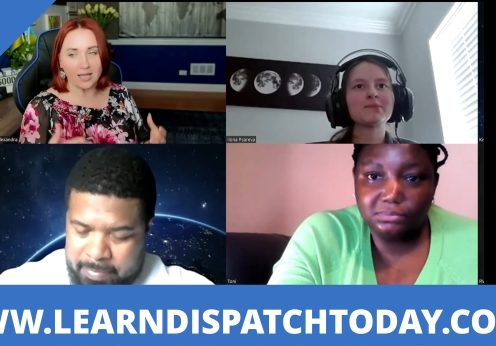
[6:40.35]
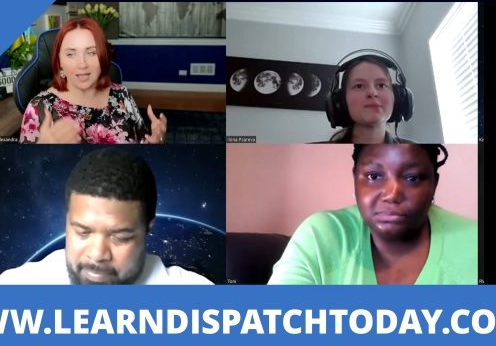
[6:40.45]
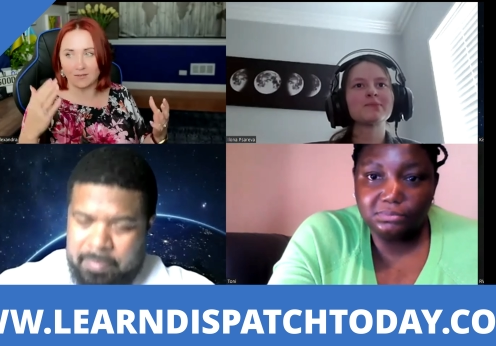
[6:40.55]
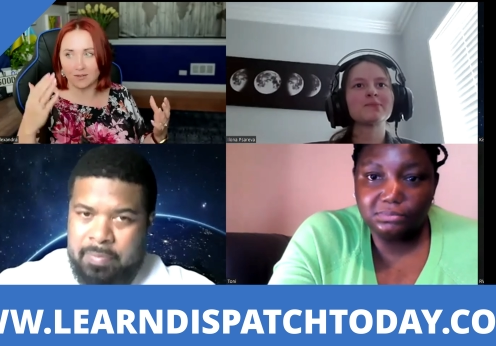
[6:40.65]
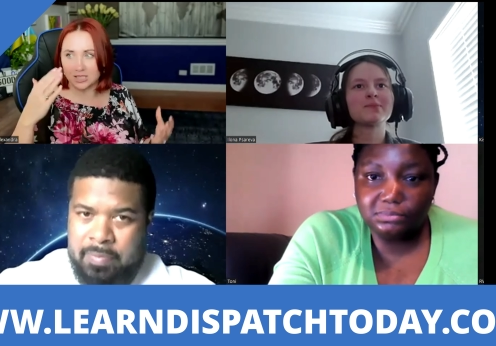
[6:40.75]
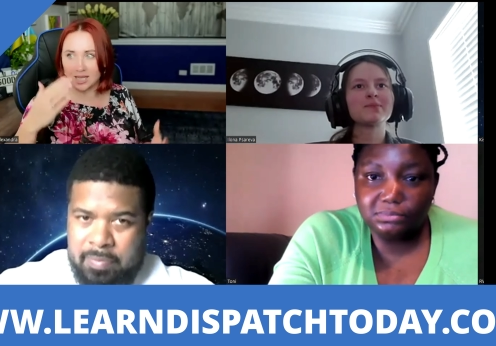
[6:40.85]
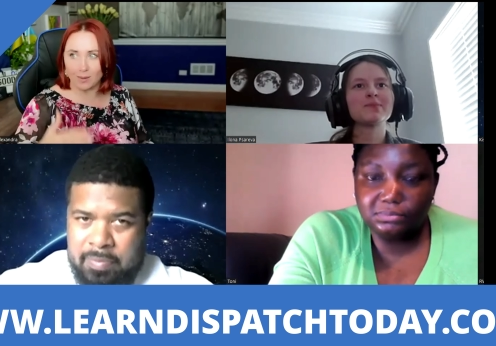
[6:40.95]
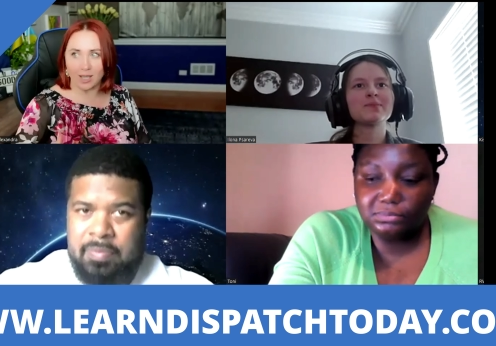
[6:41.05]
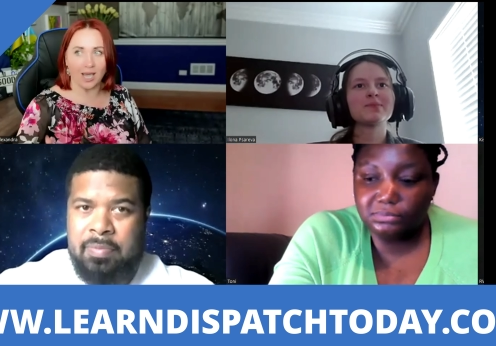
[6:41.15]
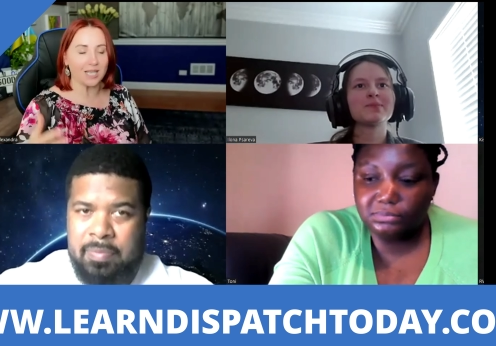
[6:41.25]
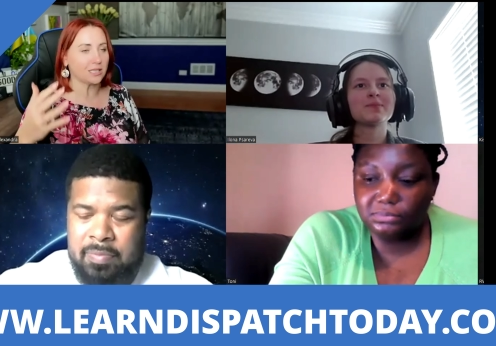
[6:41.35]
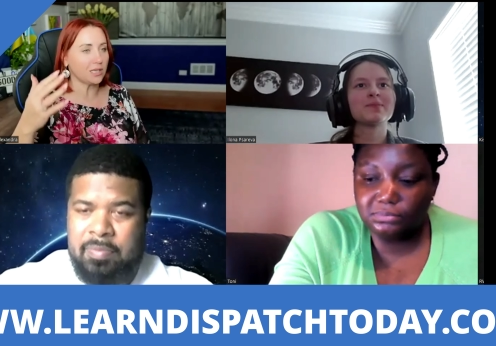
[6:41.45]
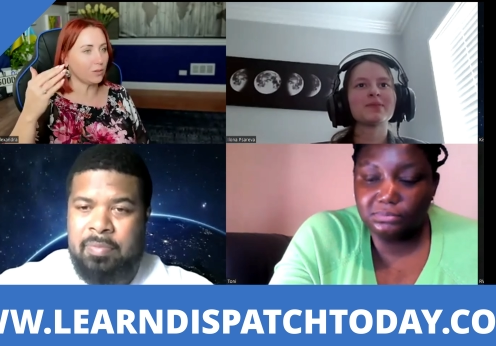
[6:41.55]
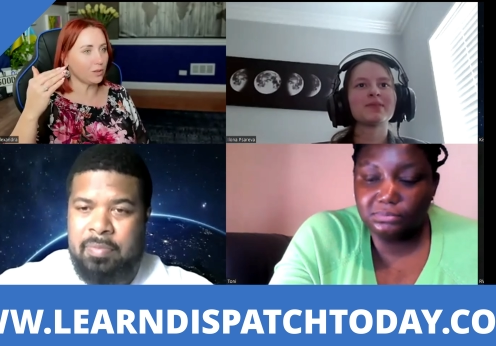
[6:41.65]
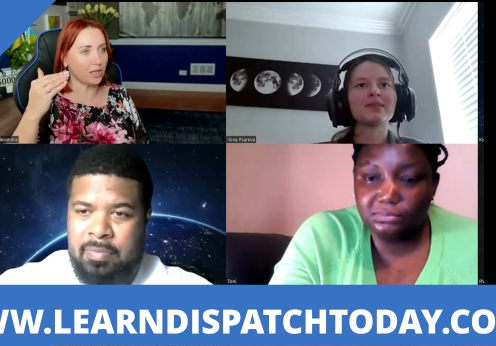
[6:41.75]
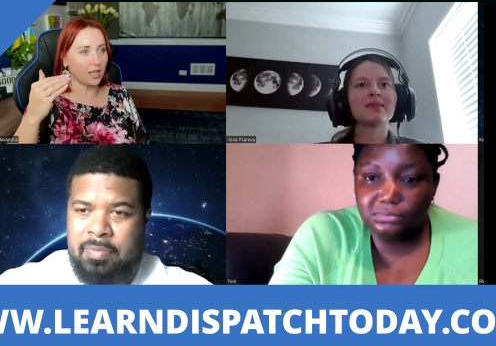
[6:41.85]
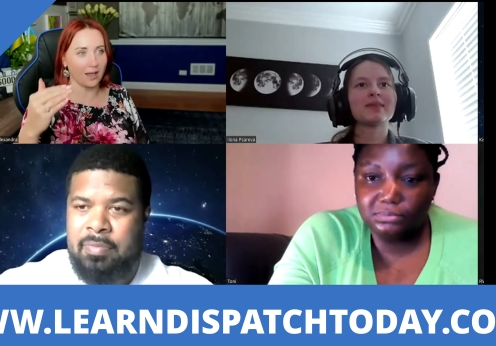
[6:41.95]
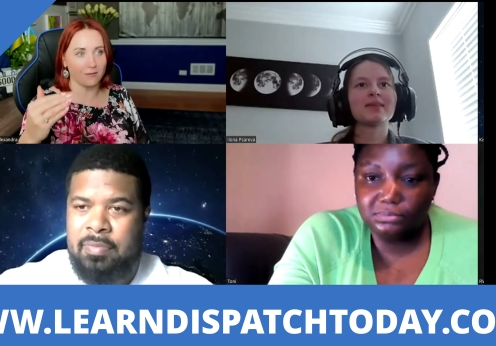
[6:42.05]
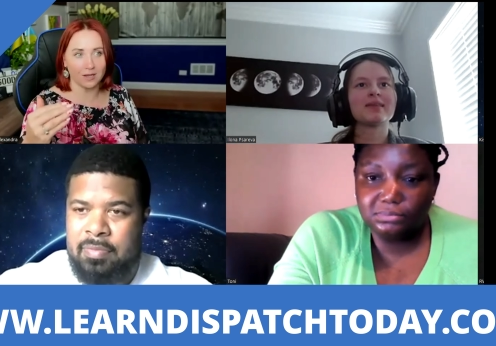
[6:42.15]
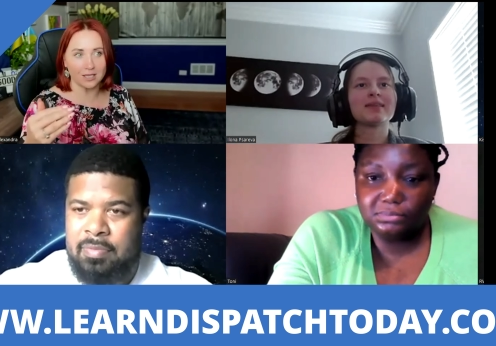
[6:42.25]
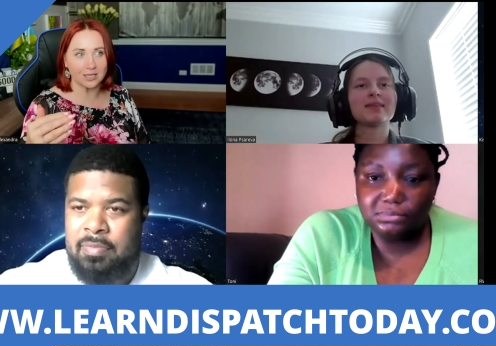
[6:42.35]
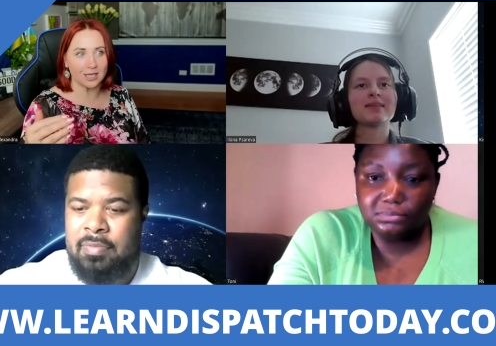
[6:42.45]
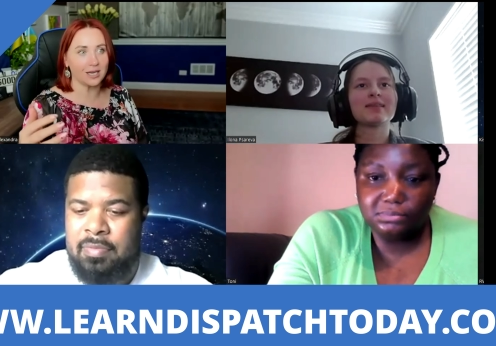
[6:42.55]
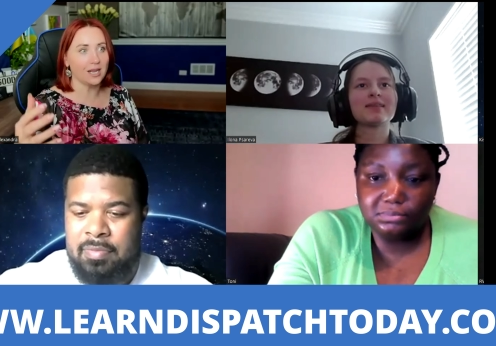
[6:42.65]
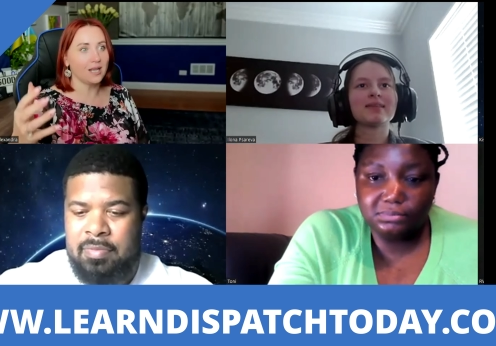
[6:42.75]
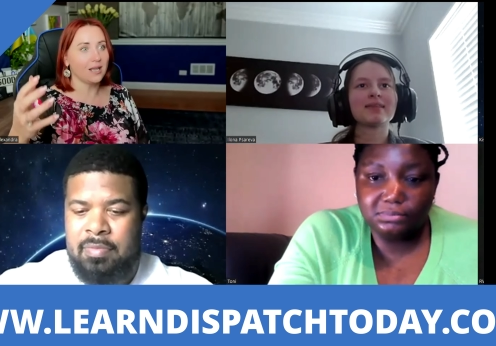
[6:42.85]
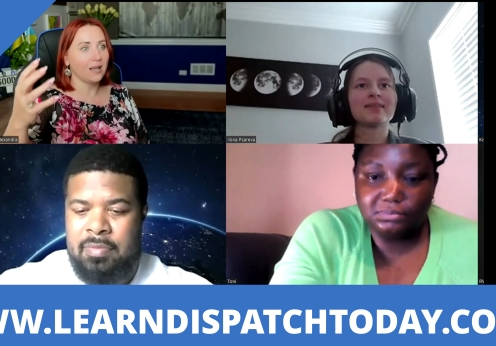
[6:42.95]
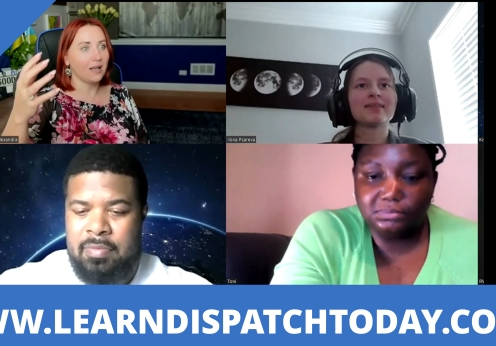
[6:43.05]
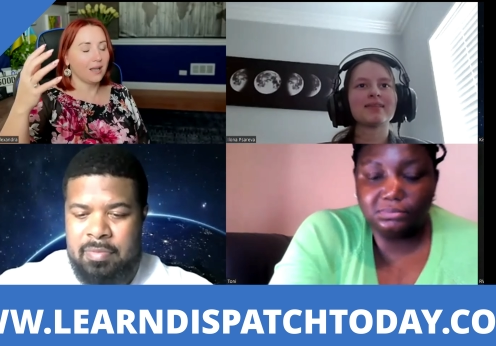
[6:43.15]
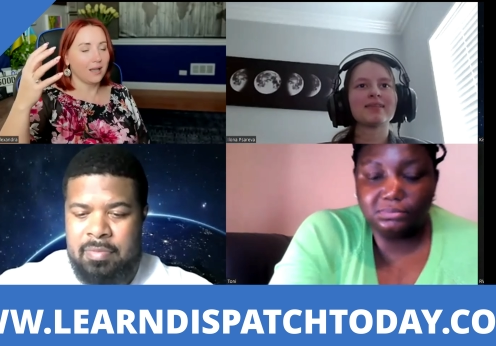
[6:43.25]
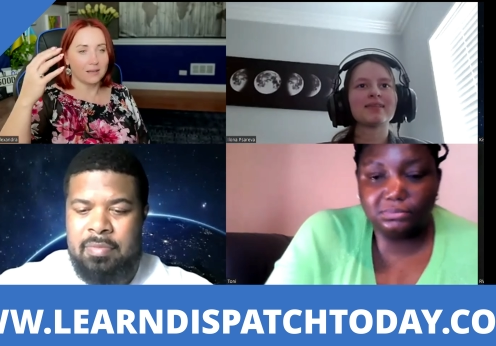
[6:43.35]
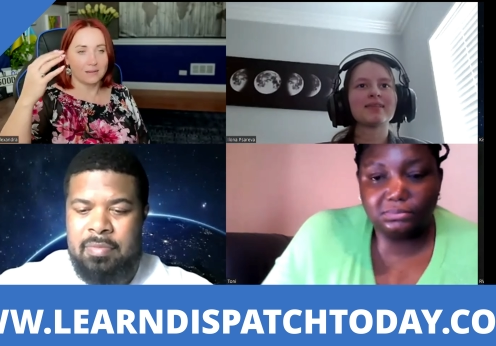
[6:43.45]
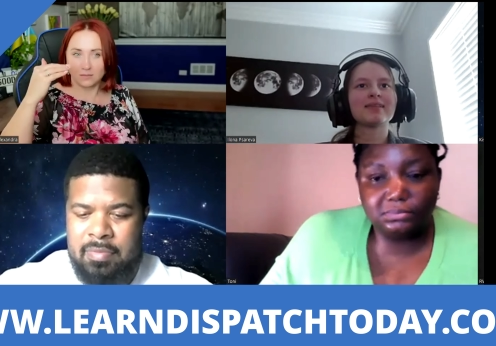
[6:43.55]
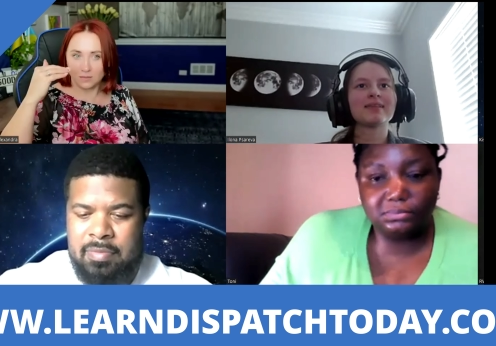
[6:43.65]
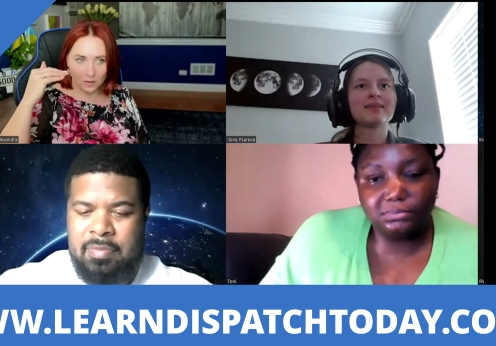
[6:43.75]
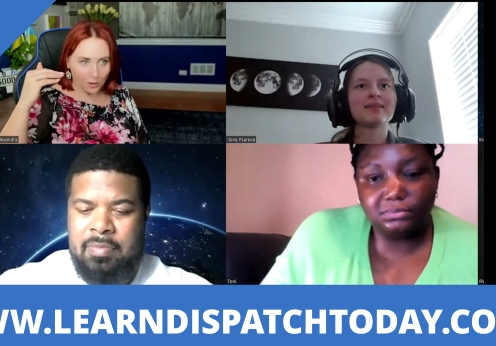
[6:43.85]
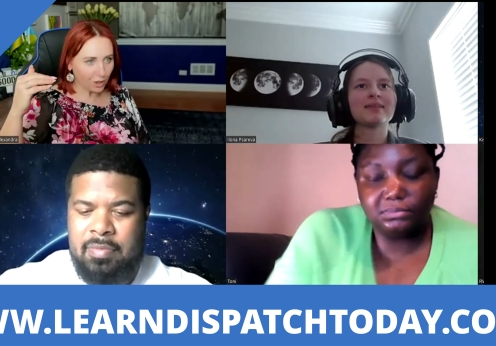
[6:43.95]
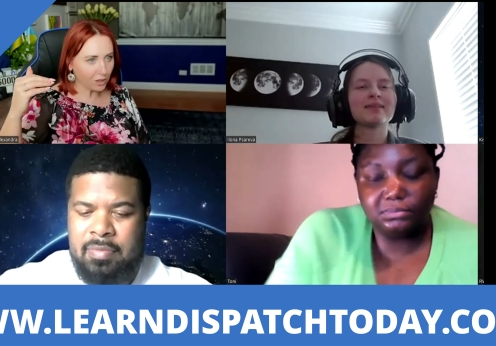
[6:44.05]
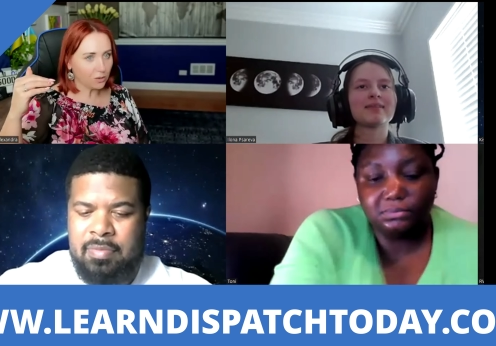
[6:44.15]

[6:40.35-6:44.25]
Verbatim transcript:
Speaker 1: And every time I ask you, you did everything. You